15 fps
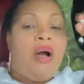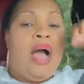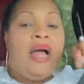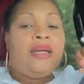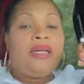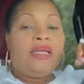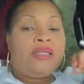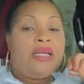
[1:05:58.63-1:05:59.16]

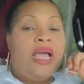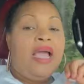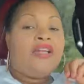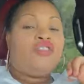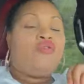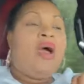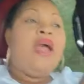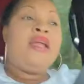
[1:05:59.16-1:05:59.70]
But at this
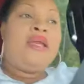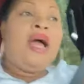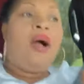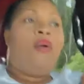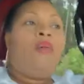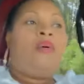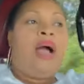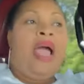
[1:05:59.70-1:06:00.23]
age right
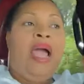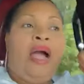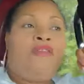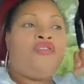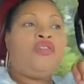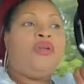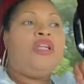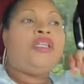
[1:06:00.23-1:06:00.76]
now, I
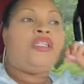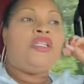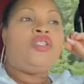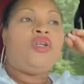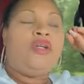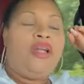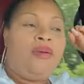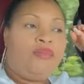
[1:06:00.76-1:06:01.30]
have to
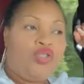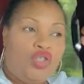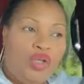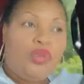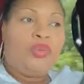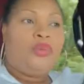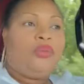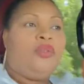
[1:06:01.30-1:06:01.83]
listen to them
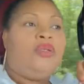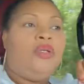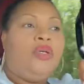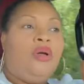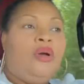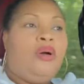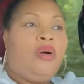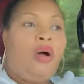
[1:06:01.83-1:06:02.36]
too.
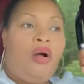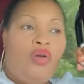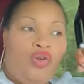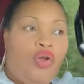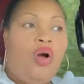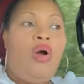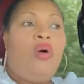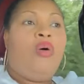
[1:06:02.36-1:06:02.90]

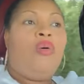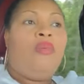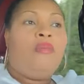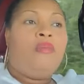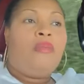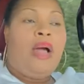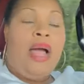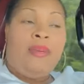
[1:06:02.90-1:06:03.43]

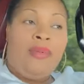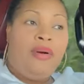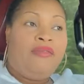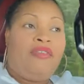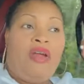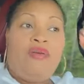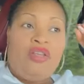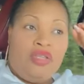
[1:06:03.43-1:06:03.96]
Although
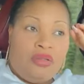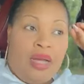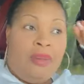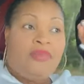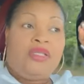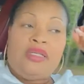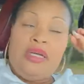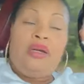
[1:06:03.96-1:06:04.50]

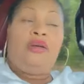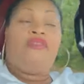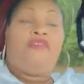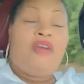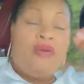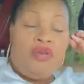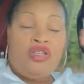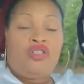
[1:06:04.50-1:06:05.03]
I'm
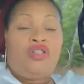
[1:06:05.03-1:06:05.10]
still a